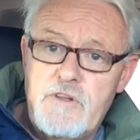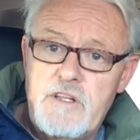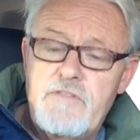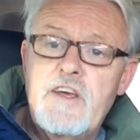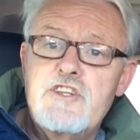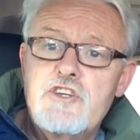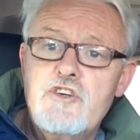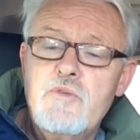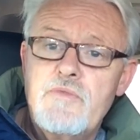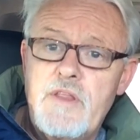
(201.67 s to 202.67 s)
And if they
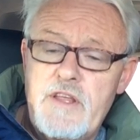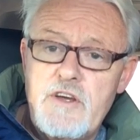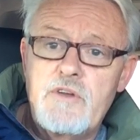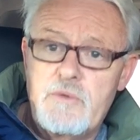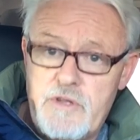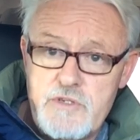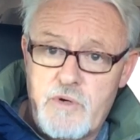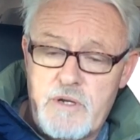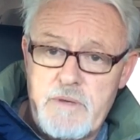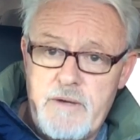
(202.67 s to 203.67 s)
do, then they don't know what they're
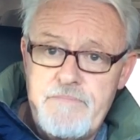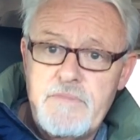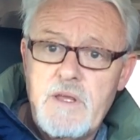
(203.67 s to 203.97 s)
talking about.